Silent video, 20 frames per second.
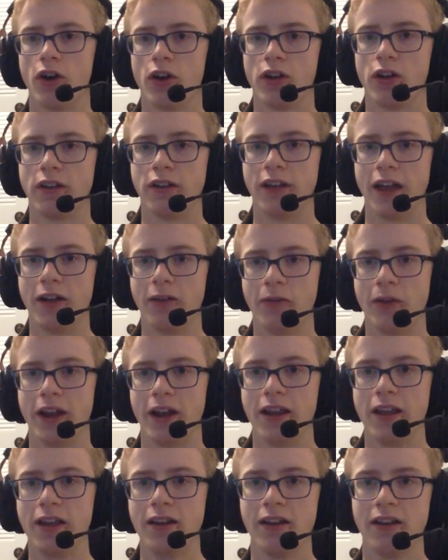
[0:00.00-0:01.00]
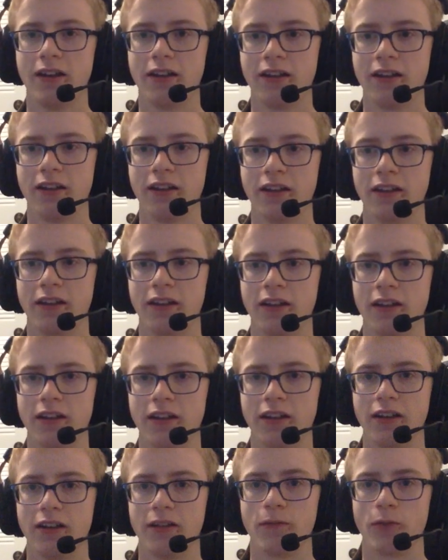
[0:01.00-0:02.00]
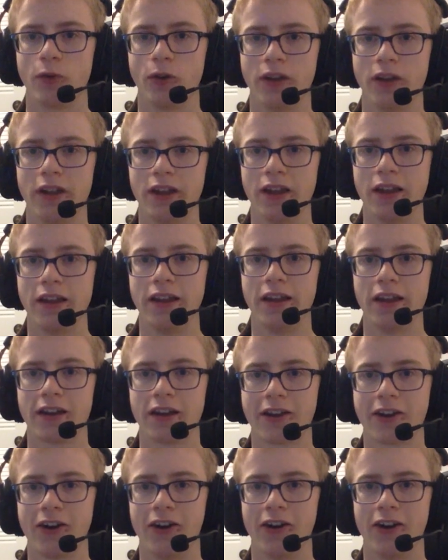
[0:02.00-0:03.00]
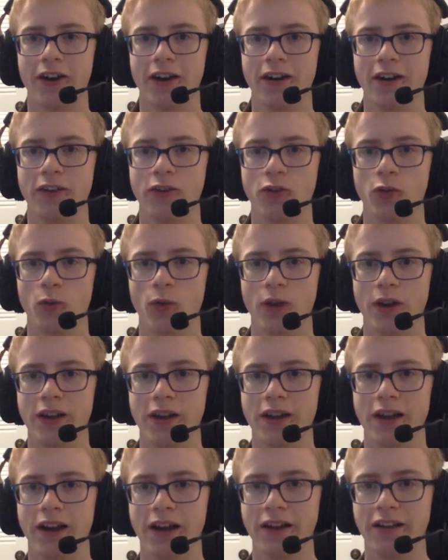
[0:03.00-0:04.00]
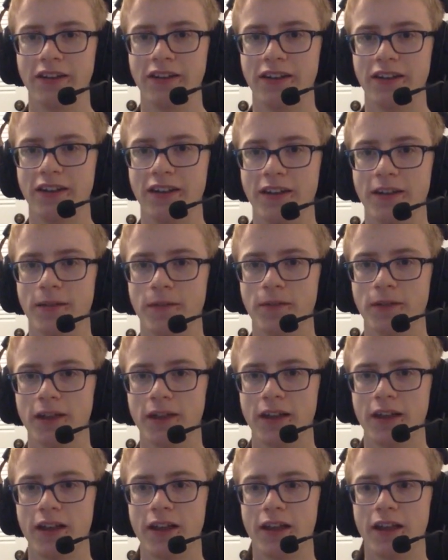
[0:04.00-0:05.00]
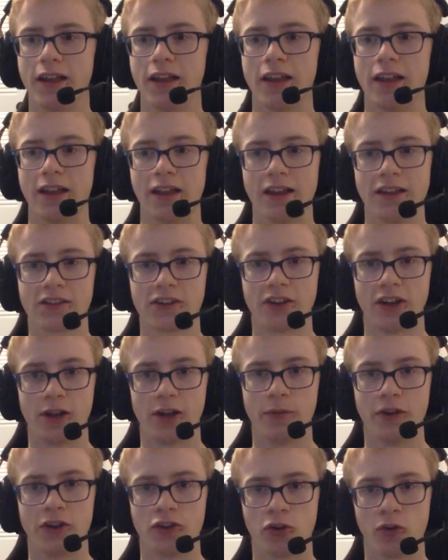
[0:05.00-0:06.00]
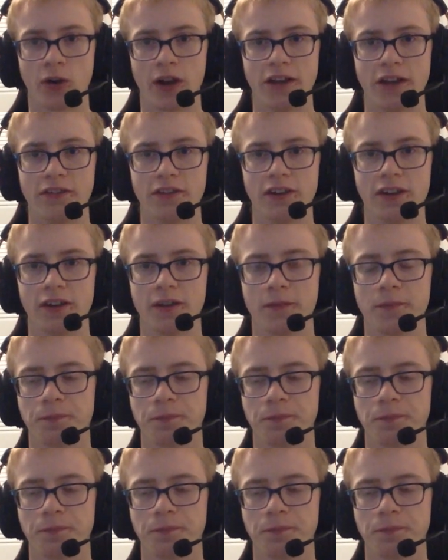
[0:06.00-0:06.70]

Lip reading: get ready for Idiot Con 2019. It's going to be crazy.